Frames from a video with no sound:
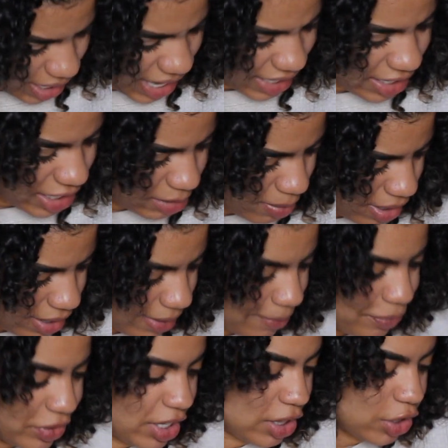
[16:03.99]
I think that's about
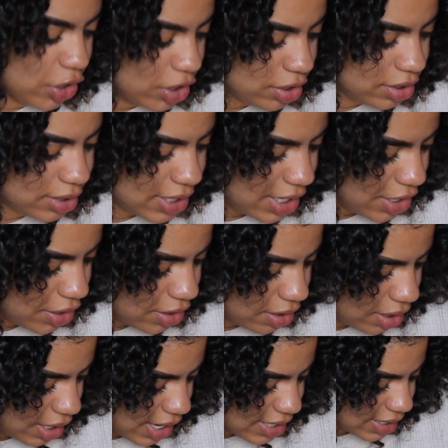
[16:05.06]
it. The third
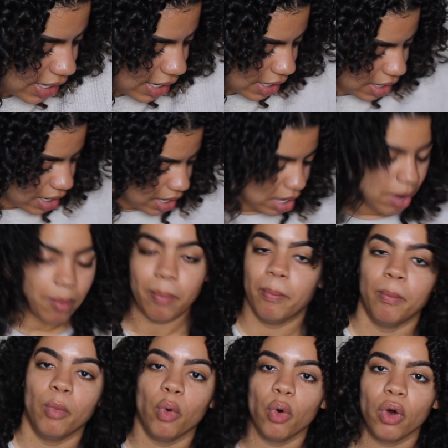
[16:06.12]
tier is like
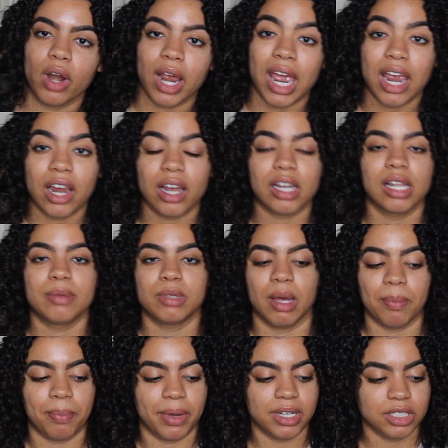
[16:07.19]
more hair clips,
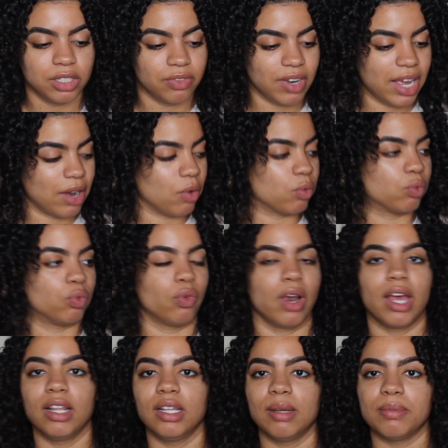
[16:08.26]
a bunch of like
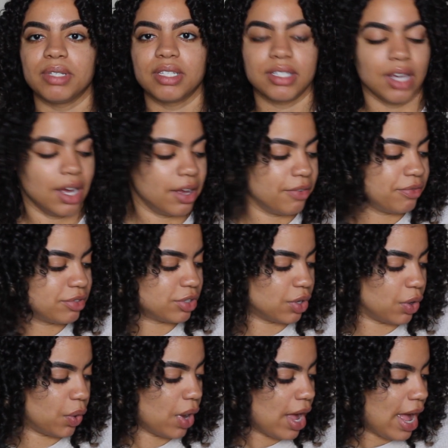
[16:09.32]
random stuff.
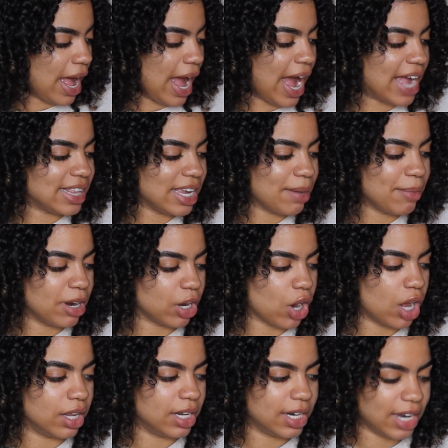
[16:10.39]
So I think I'm gonna
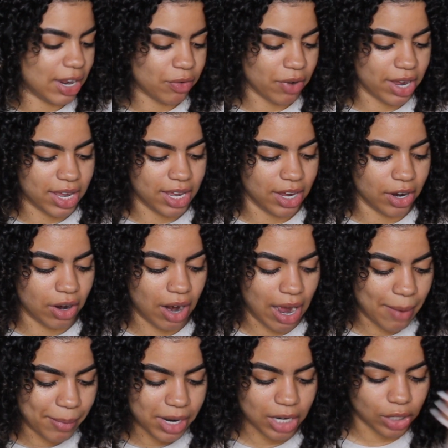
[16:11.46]
call it a day right here.
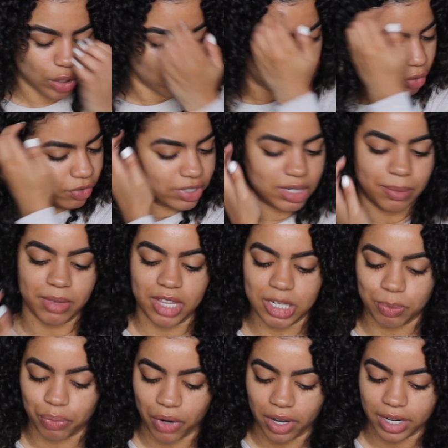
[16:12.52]
I'm gonna look over some of
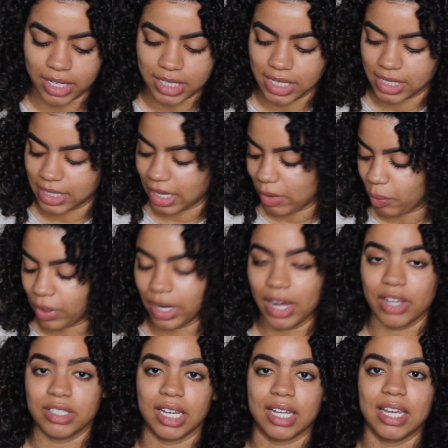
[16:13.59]
these products to see what
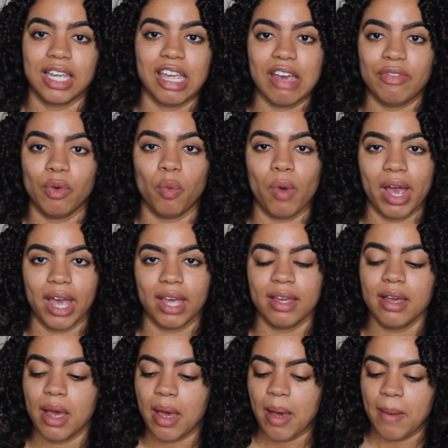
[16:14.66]
else I can give away.